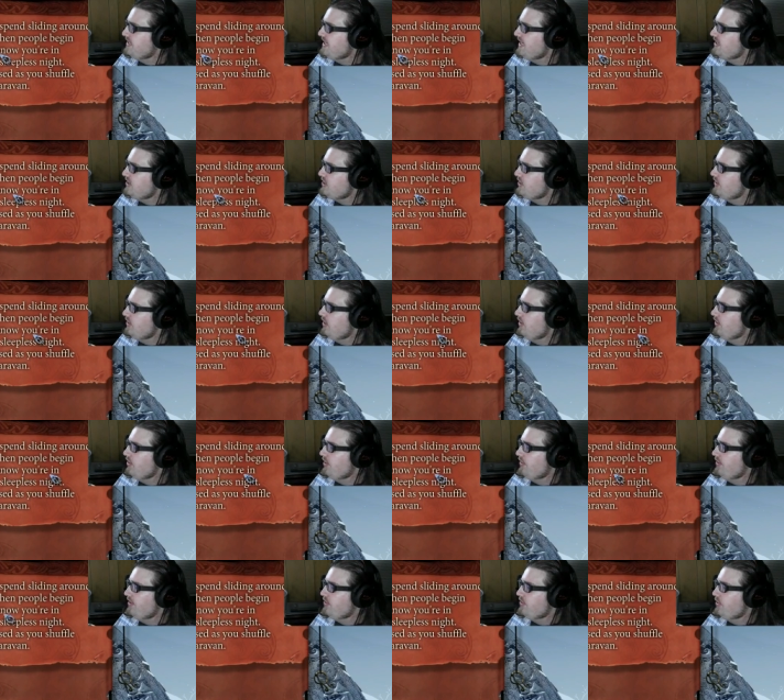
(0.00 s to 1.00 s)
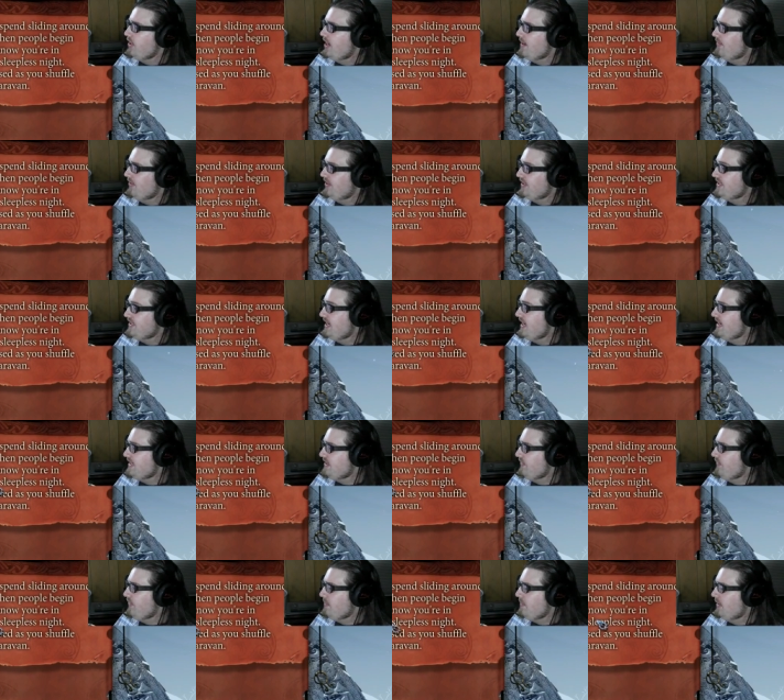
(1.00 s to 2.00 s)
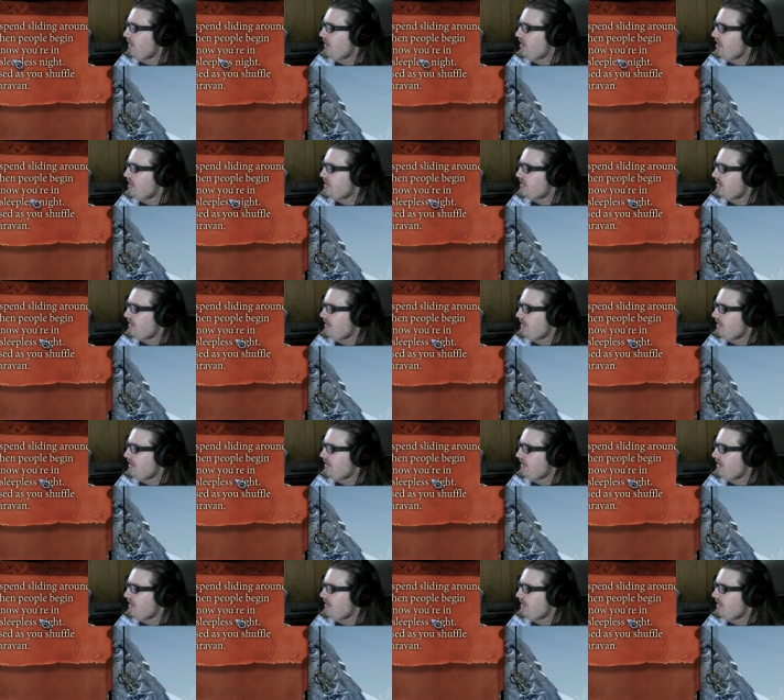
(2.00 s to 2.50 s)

tents, you know you're in trouble, exhausted from a long,